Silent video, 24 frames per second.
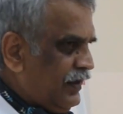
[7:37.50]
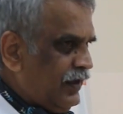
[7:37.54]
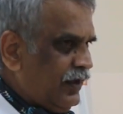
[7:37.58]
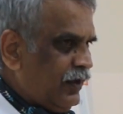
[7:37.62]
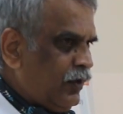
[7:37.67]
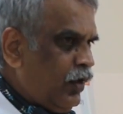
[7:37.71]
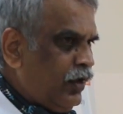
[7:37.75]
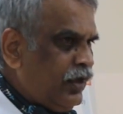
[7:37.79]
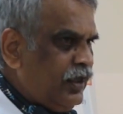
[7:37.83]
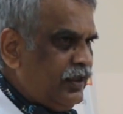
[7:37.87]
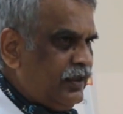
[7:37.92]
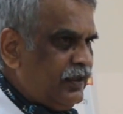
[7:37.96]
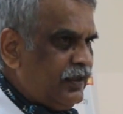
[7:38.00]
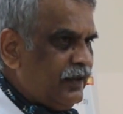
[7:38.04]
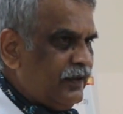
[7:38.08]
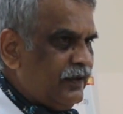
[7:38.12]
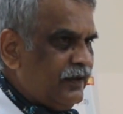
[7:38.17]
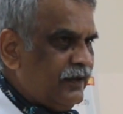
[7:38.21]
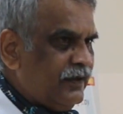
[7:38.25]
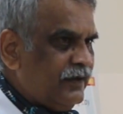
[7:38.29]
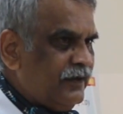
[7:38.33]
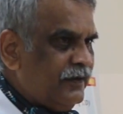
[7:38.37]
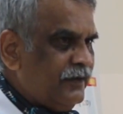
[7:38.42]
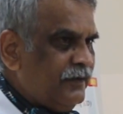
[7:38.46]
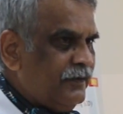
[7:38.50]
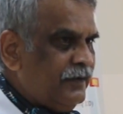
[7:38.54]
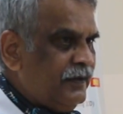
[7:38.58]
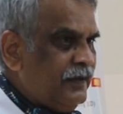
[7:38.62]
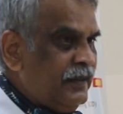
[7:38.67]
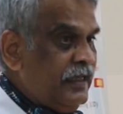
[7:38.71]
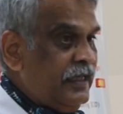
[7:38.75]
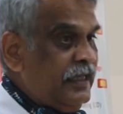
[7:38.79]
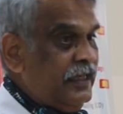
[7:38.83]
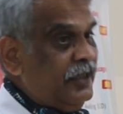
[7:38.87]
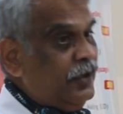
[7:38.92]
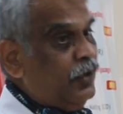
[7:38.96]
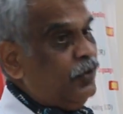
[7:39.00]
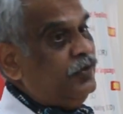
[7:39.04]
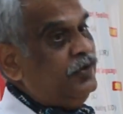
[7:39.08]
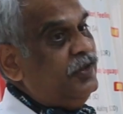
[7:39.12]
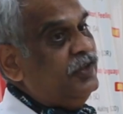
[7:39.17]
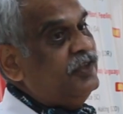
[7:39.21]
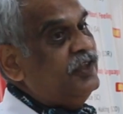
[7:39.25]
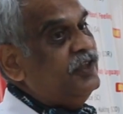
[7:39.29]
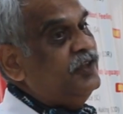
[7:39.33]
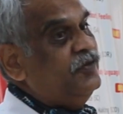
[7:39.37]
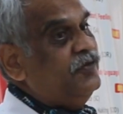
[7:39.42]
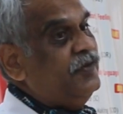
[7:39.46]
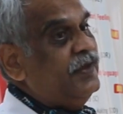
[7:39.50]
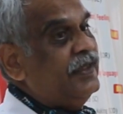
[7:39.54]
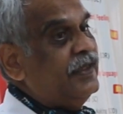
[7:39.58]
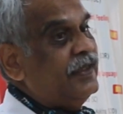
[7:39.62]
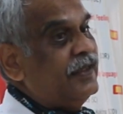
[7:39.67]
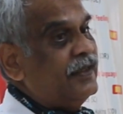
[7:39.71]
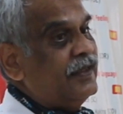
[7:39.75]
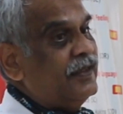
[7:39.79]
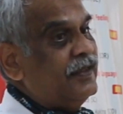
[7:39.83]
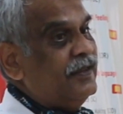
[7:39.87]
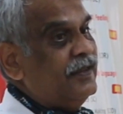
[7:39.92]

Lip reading: Got it? Now this is where